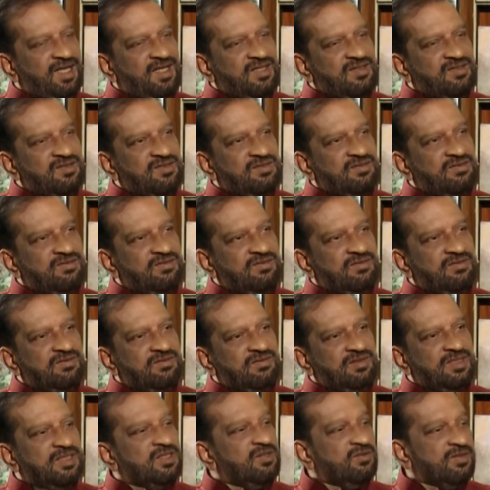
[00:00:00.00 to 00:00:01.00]

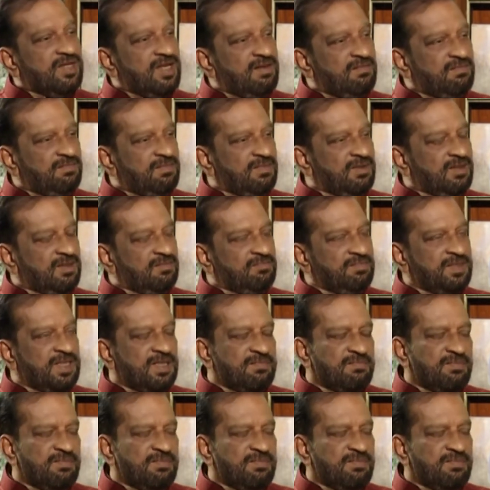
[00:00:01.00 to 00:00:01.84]
So you can be a